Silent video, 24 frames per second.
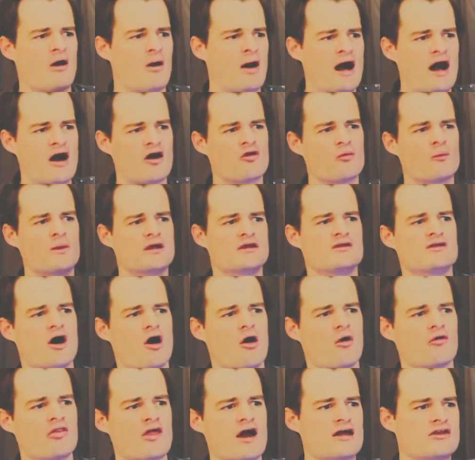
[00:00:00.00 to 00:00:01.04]
How do we
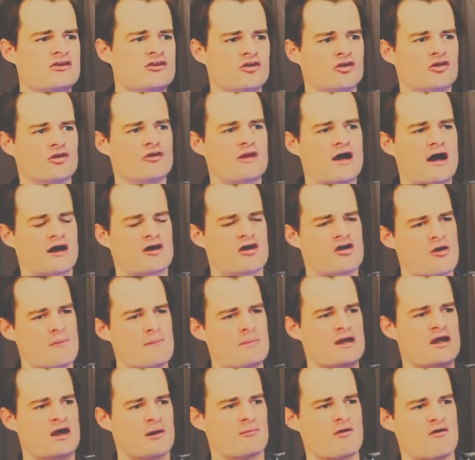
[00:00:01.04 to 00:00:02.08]
know that you're not going to
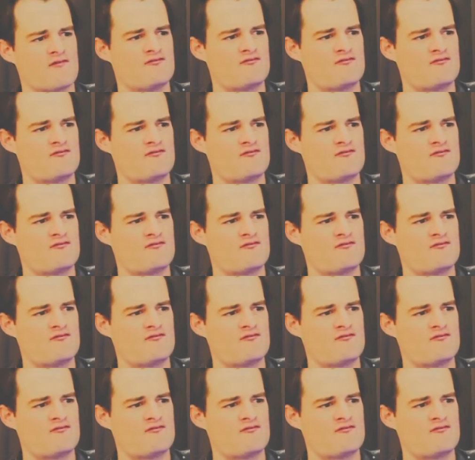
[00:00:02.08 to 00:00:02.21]
become the